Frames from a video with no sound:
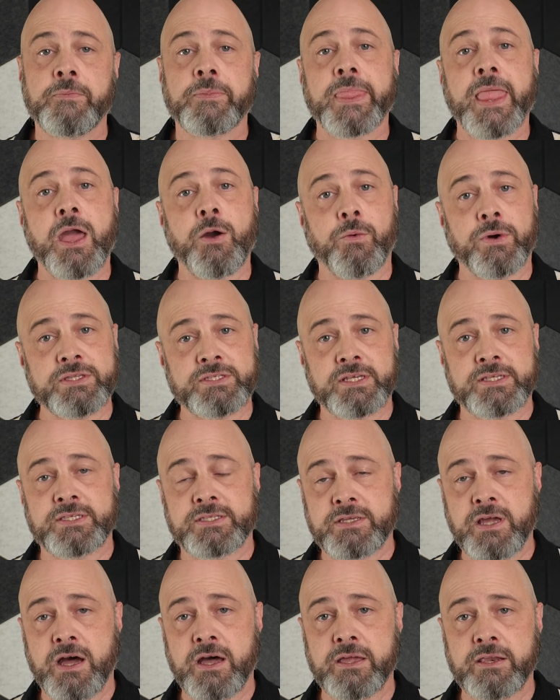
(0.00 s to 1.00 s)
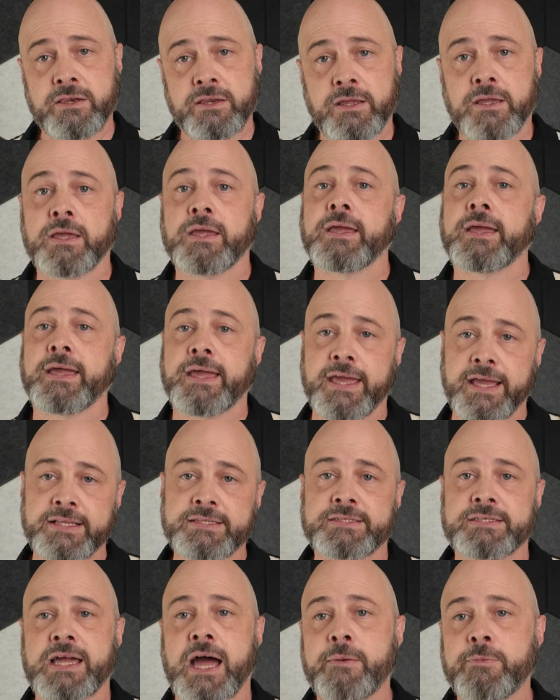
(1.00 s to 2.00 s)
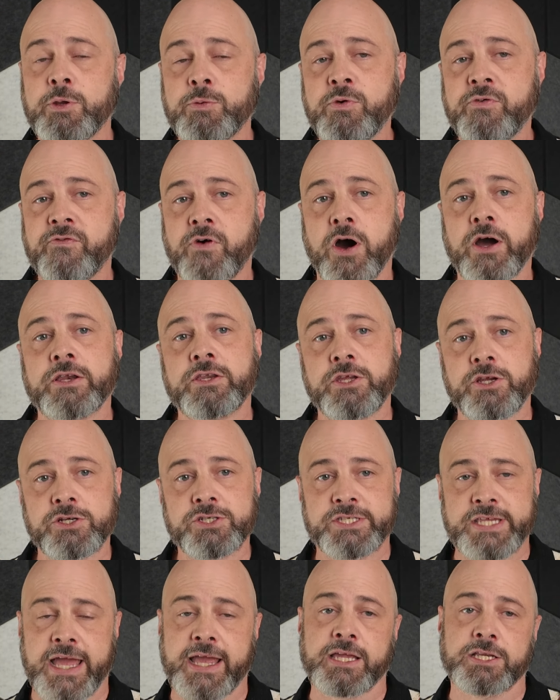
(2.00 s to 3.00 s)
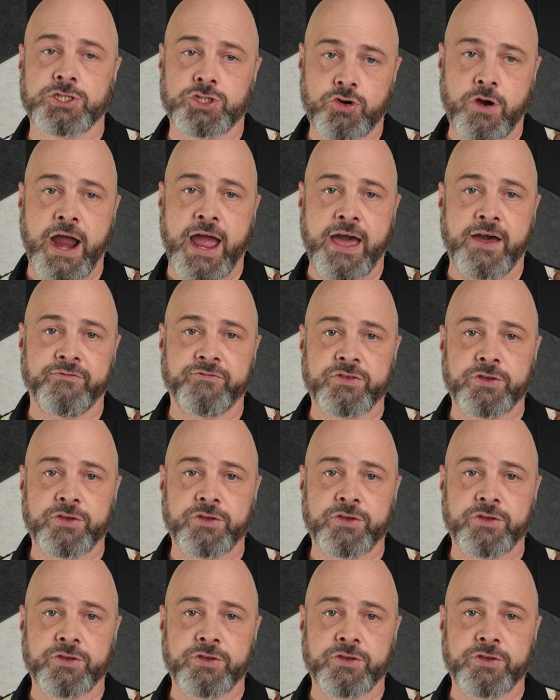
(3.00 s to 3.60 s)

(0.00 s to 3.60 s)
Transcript: And once it's done, it's time to move on to your second draft.